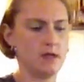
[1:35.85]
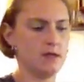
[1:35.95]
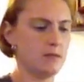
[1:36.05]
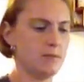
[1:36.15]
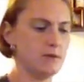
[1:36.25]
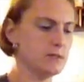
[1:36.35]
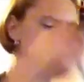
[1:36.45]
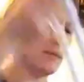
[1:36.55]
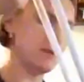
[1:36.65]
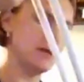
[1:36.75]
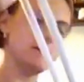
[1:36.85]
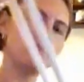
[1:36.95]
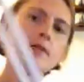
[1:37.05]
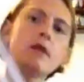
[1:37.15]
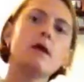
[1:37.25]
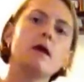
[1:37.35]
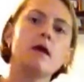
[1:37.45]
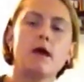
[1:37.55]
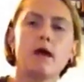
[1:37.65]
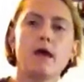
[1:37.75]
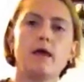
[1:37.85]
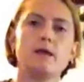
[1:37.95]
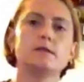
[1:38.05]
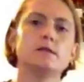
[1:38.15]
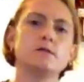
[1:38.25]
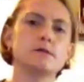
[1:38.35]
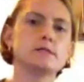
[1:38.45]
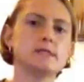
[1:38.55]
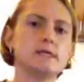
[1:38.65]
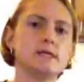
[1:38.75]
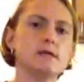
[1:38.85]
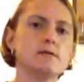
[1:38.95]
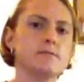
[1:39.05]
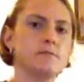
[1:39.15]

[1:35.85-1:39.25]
that pulls up and you can see